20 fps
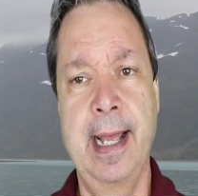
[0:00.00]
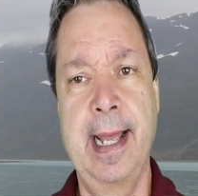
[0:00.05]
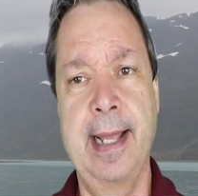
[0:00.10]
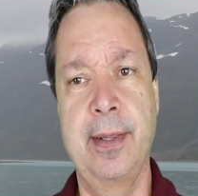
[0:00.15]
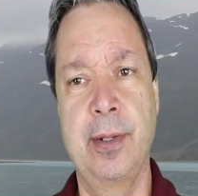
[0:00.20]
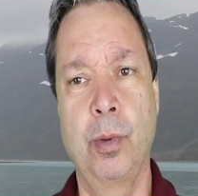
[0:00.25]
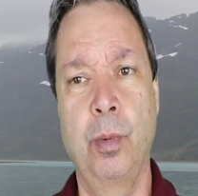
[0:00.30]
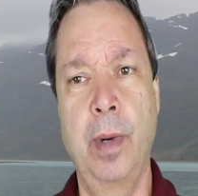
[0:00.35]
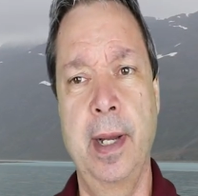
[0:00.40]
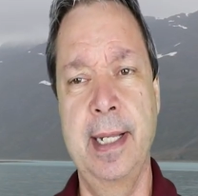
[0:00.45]

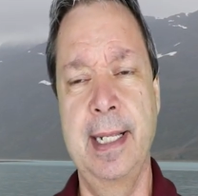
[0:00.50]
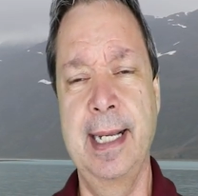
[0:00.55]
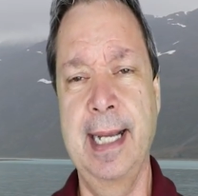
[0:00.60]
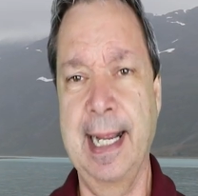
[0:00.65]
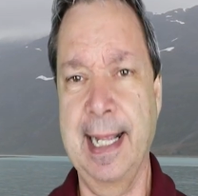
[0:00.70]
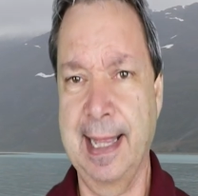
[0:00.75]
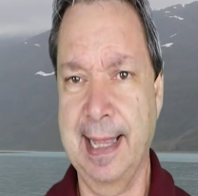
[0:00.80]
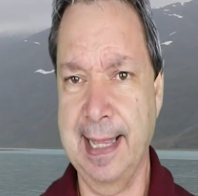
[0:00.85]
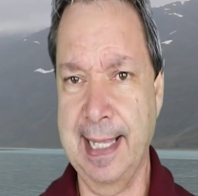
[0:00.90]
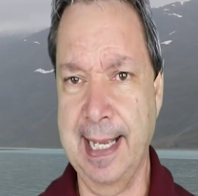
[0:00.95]
And the one that
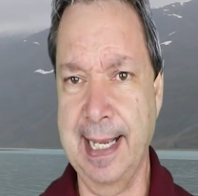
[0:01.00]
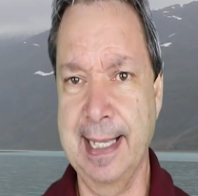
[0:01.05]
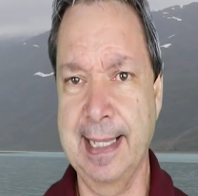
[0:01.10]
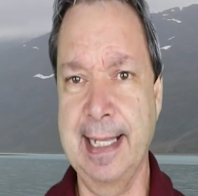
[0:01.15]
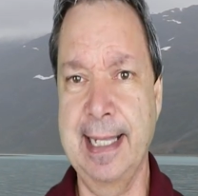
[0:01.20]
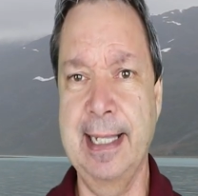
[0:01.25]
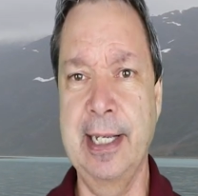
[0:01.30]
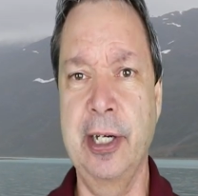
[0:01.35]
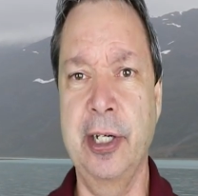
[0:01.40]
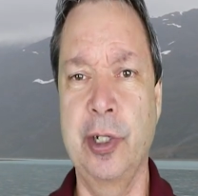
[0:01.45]
I think
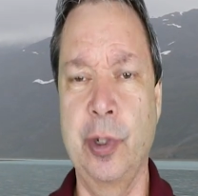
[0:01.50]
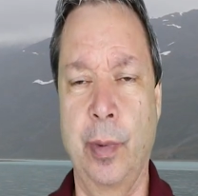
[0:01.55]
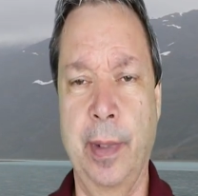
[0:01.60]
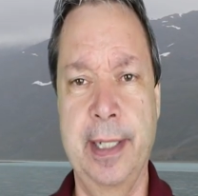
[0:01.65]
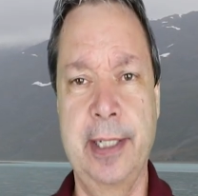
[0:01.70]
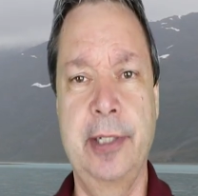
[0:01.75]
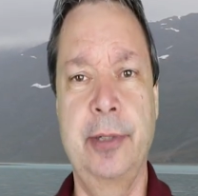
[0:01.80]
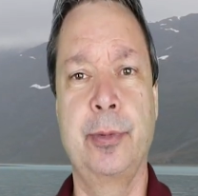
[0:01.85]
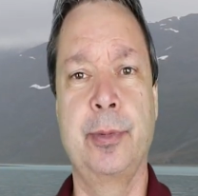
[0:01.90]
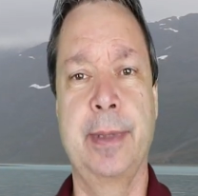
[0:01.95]
that they're going to